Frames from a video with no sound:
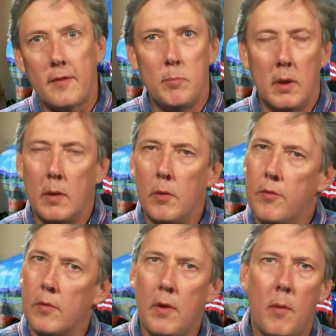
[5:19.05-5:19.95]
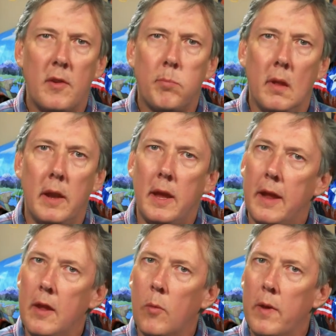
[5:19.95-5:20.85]
book, which there's always plenty.
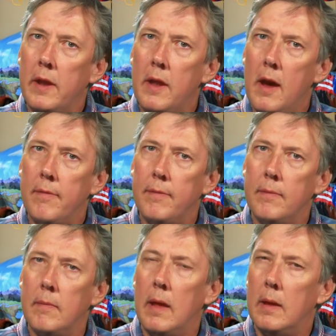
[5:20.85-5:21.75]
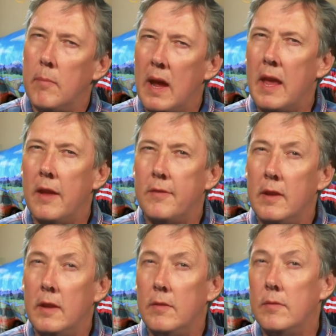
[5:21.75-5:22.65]
I don't read enough, and my guess
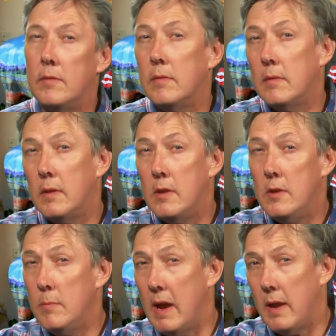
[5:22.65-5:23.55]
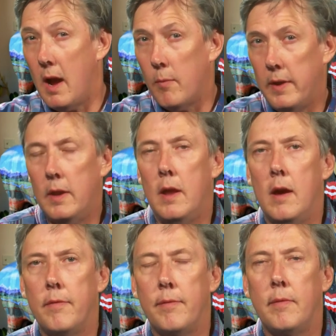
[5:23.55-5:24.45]
is you may not read
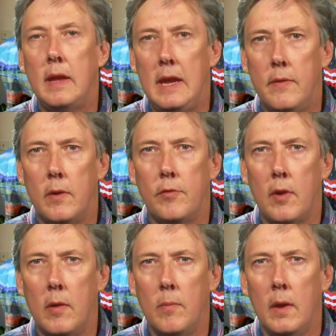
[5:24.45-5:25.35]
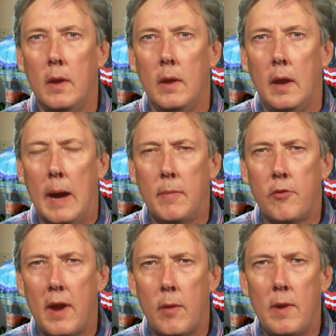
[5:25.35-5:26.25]
enough either. So I'm going
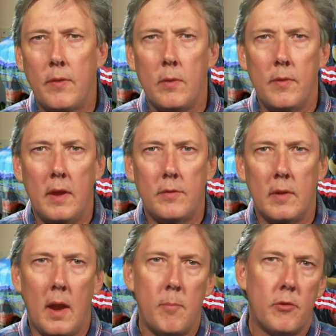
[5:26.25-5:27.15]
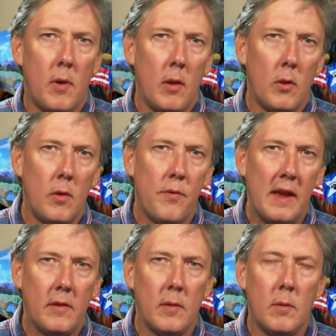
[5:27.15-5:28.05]
to try to read through this, and I'm sure I'll learn
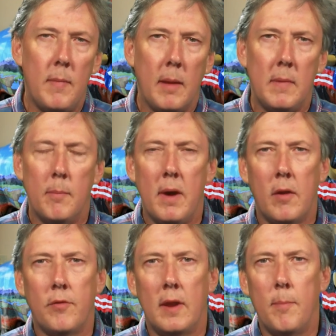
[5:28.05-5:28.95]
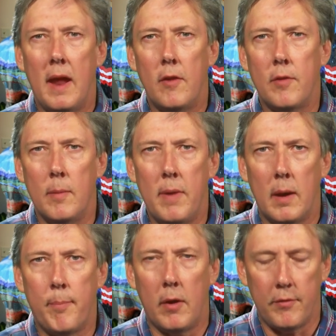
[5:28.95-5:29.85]
things that will make me a better city manager and a
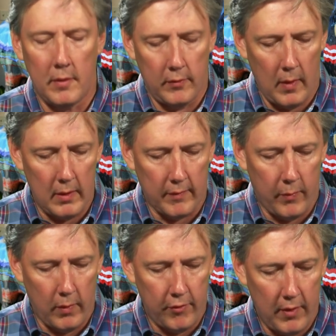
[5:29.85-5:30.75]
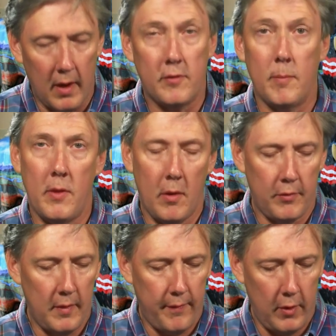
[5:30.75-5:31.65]
better person. So I look forward to sharing some of
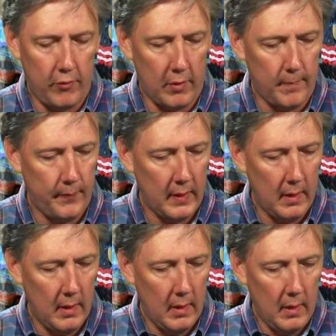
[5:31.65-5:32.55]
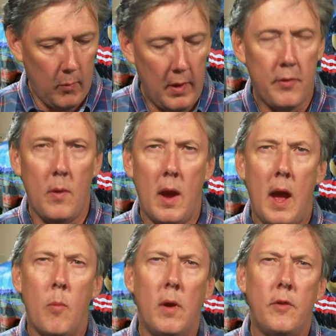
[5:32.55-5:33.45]
those in the future with you.
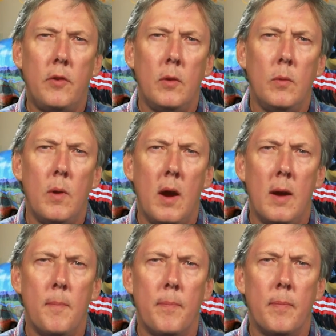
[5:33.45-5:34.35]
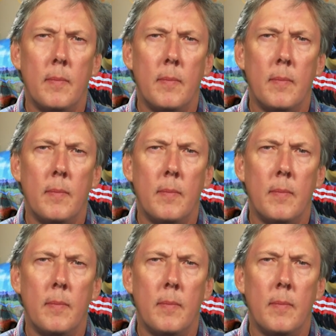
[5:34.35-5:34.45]
I wanted to